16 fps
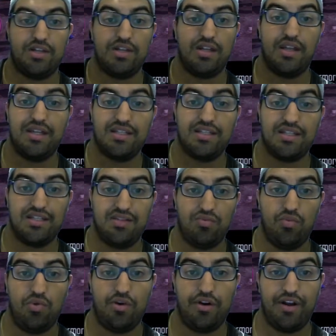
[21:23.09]
Unless it's in
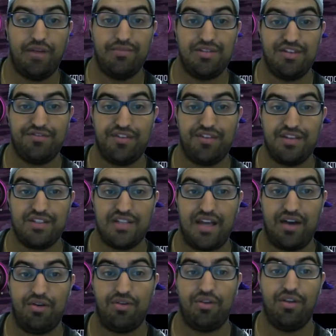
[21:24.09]
war and I'm defense
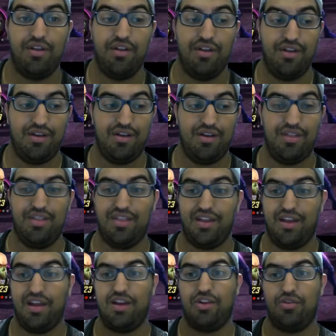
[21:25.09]
downed, then
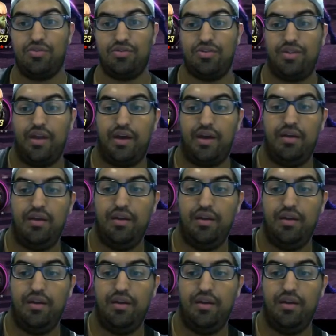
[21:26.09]
I don't do that.